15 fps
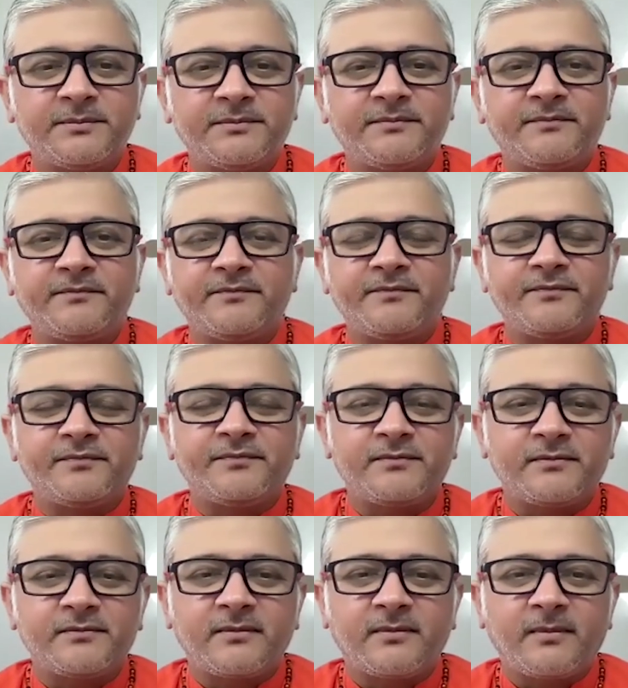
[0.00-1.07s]

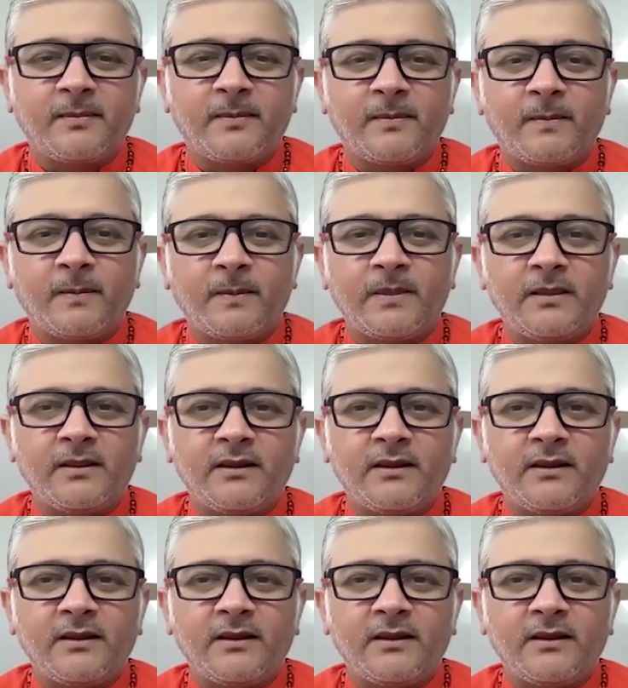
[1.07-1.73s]
(silence)